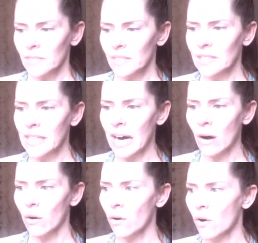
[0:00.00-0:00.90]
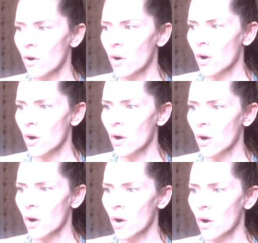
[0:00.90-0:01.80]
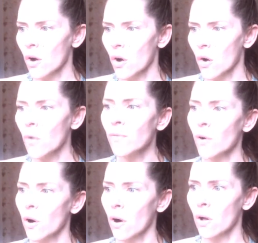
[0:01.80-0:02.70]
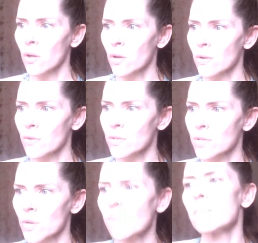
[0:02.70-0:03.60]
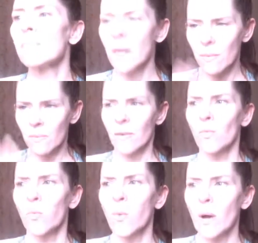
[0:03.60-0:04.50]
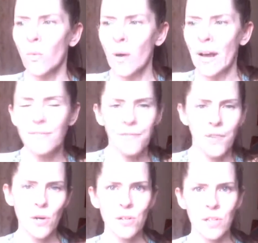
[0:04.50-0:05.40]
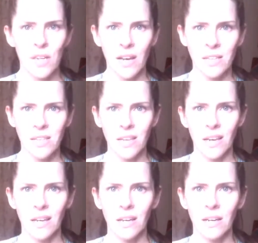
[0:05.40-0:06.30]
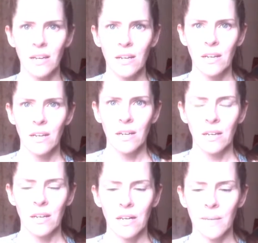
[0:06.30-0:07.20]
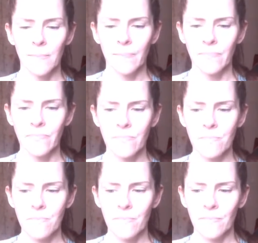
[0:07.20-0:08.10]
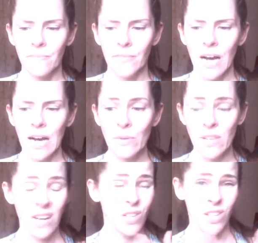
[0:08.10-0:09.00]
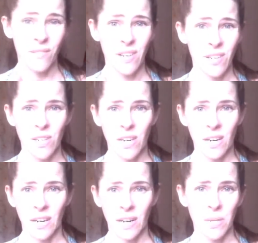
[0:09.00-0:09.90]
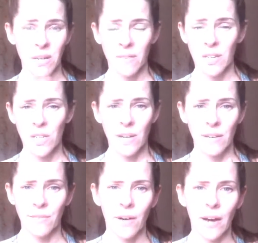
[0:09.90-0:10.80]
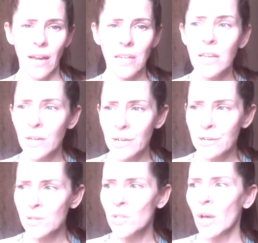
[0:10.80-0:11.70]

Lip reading: Now, overall, so when I first got sick, I was actually a vegetarian. I've been a vegetarian for 8 years.